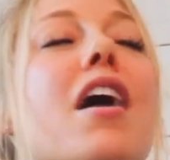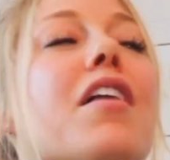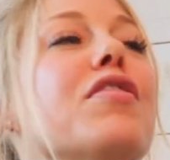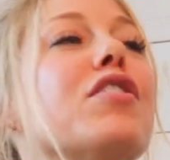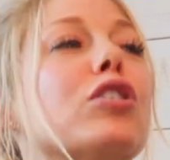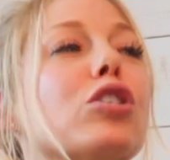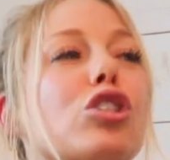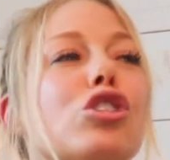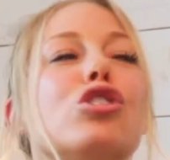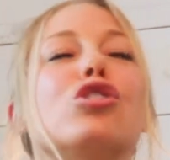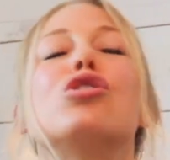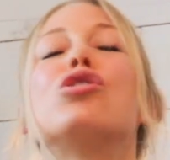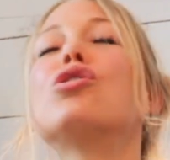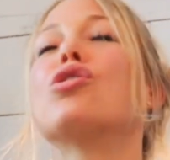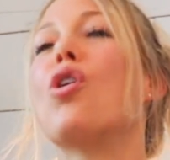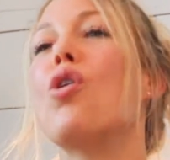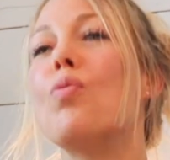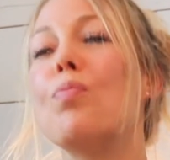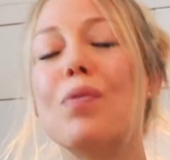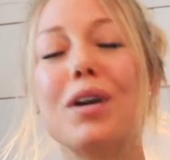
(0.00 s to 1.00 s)
There's
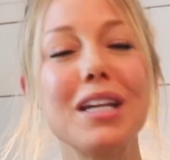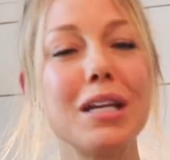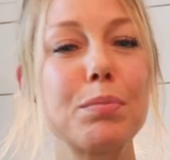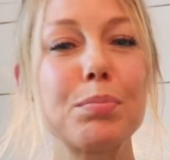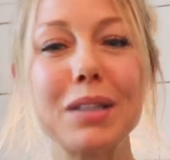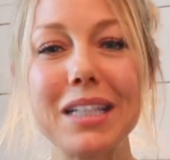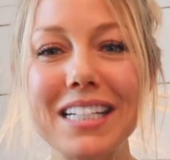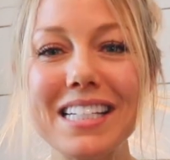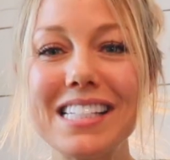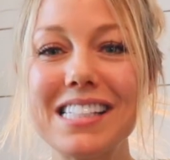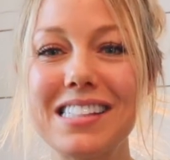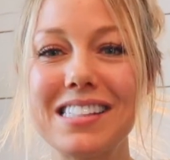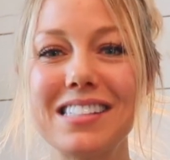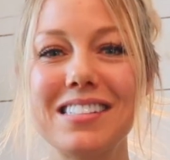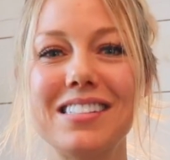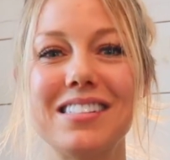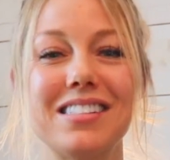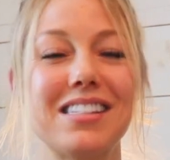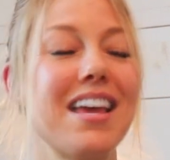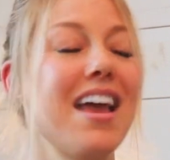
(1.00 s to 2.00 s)
so many
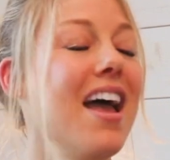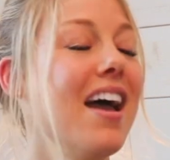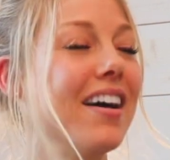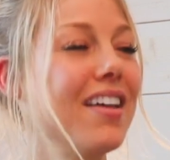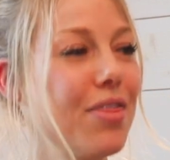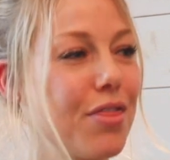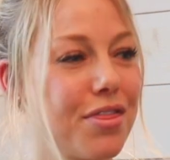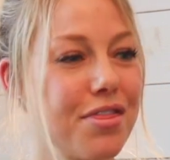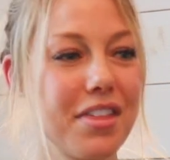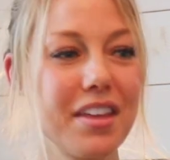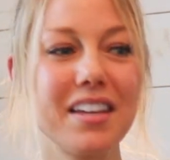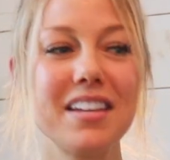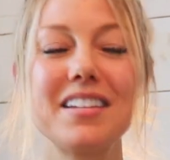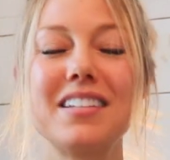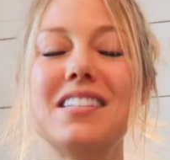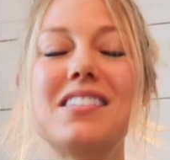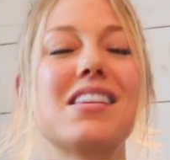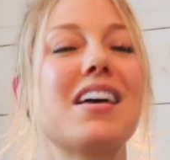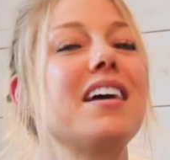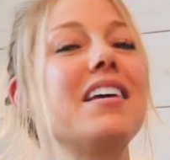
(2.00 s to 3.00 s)
places and
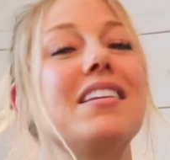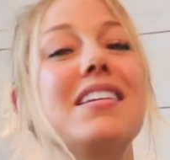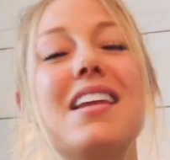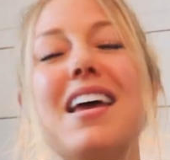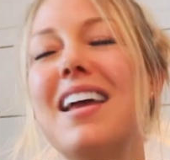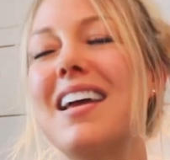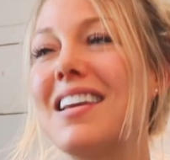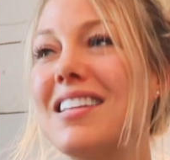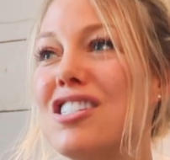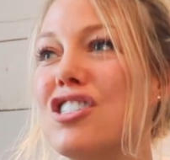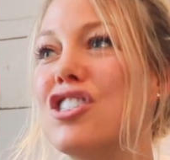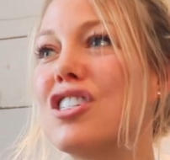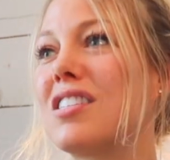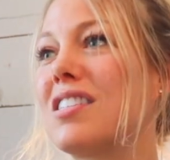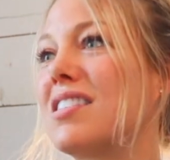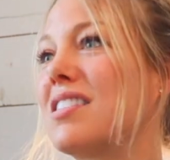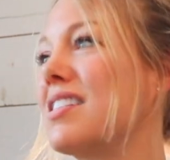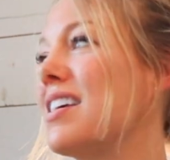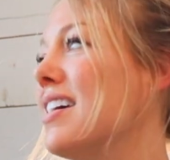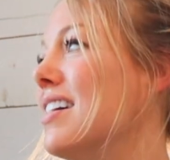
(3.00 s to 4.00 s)
things and
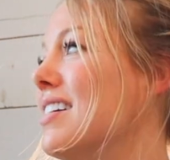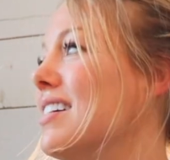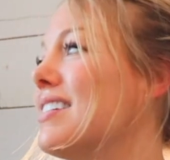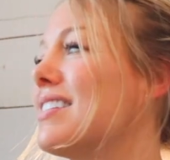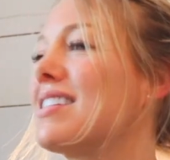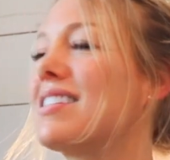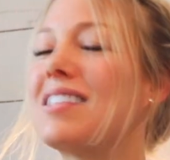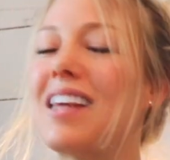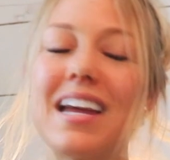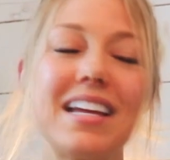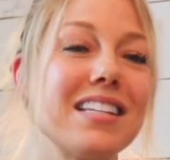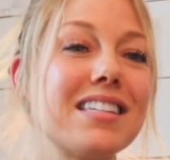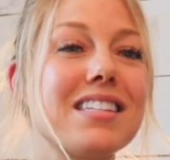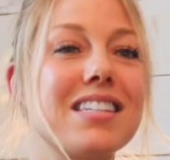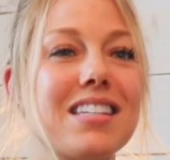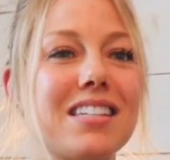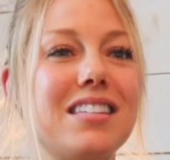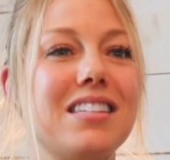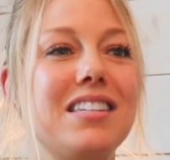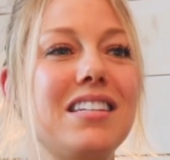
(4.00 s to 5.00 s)
just sights
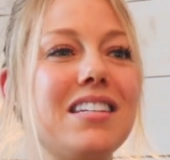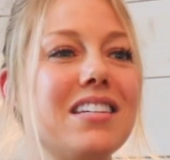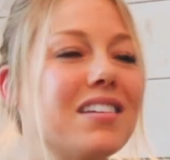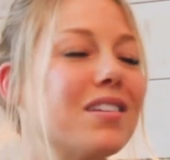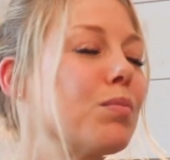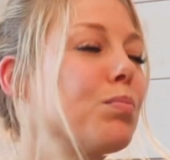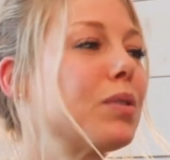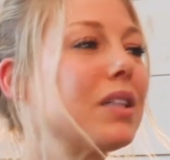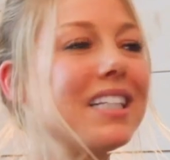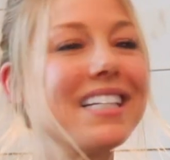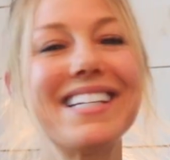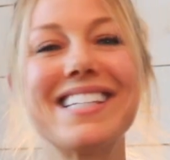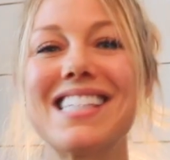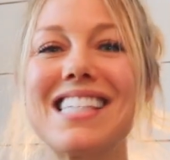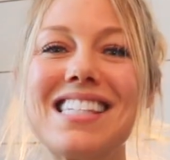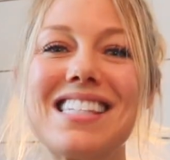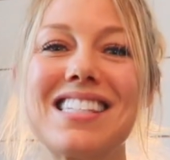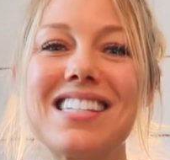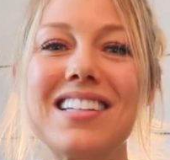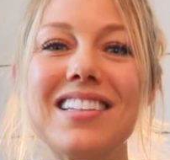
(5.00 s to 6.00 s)
to see and
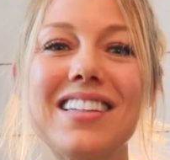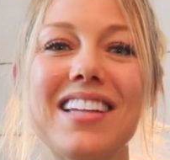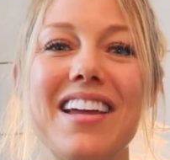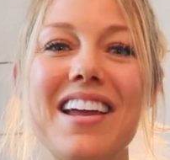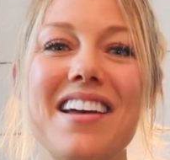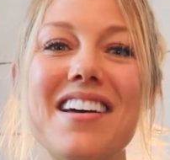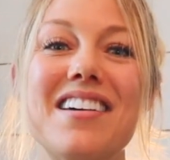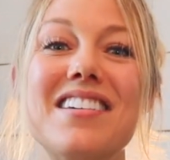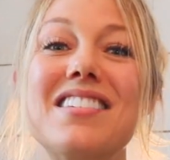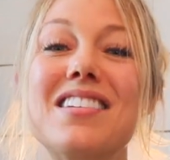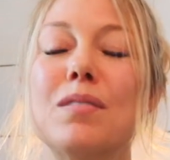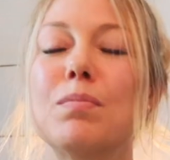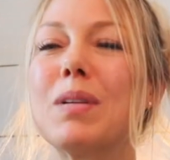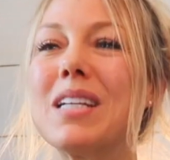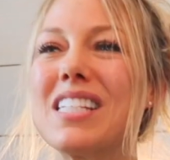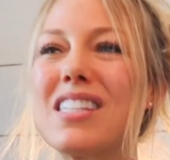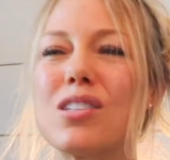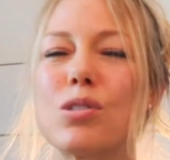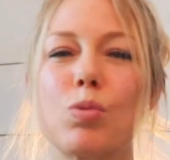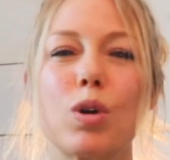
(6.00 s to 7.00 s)
places to land and
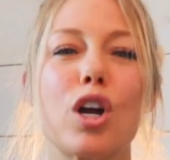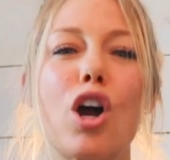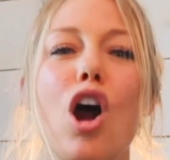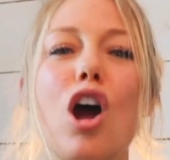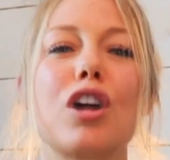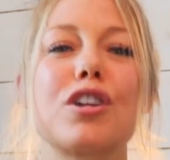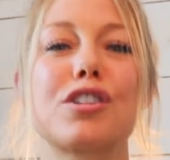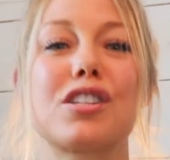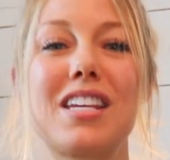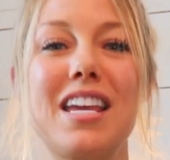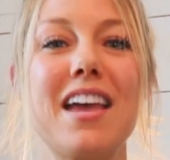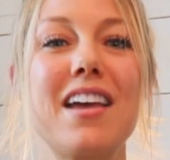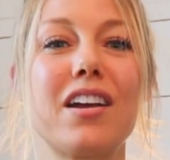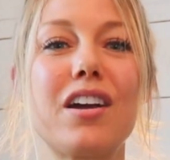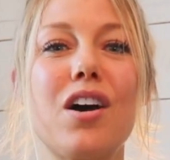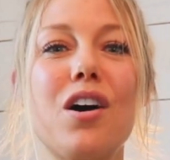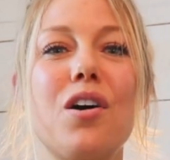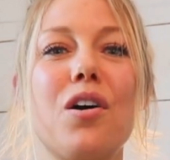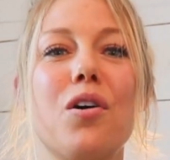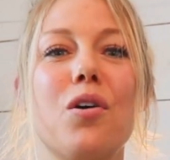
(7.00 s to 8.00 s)
places where cars can't
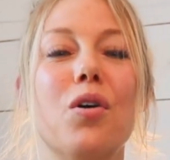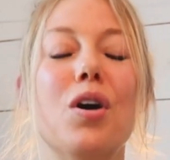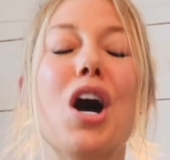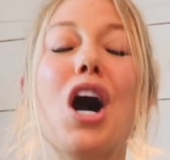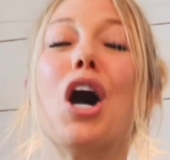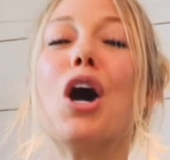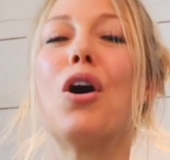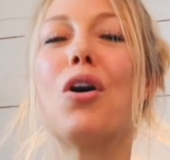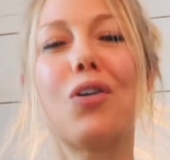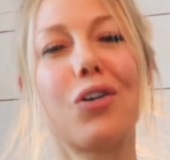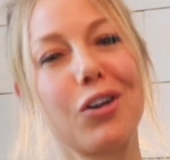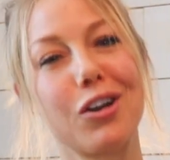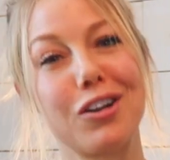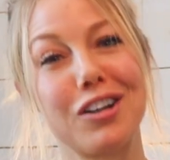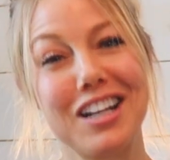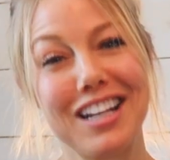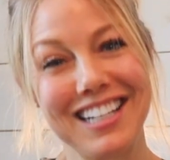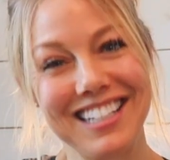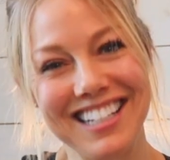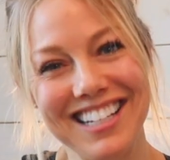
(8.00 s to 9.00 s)
go,
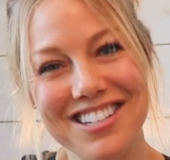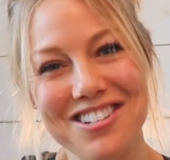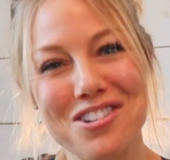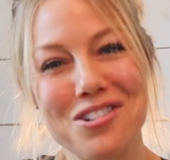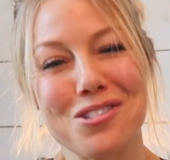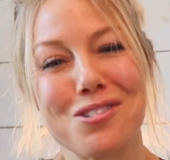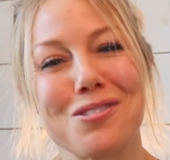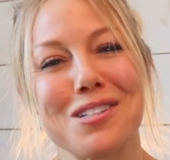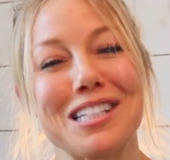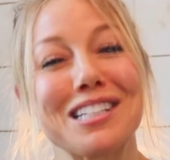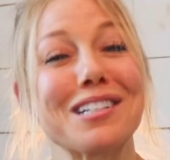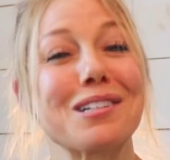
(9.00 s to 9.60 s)
or a nose wheel